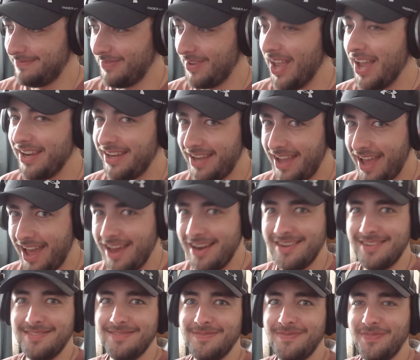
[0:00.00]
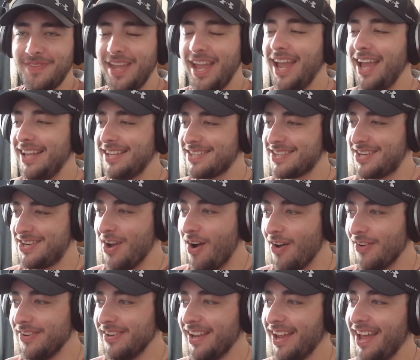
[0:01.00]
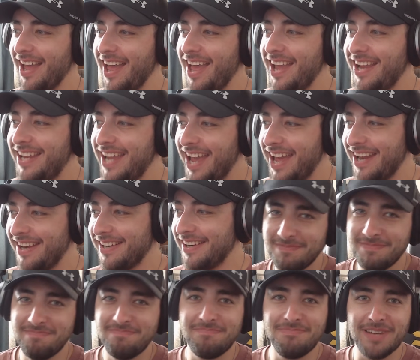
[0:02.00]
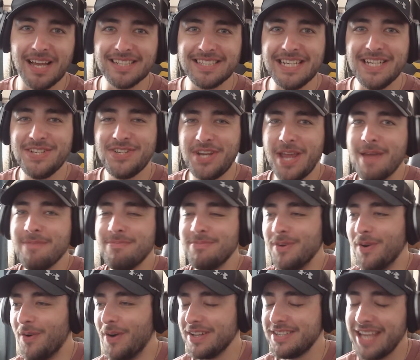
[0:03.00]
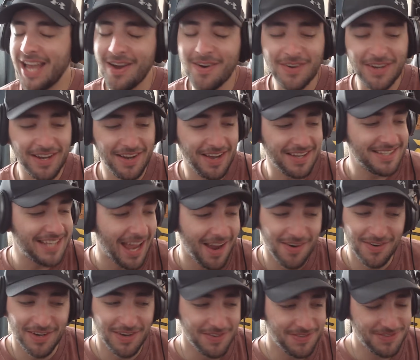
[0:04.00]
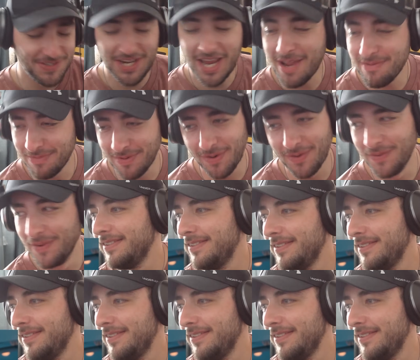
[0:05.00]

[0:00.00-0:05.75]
Again. It's gone again. Bloody Chibnall, I tell you. Chibnall.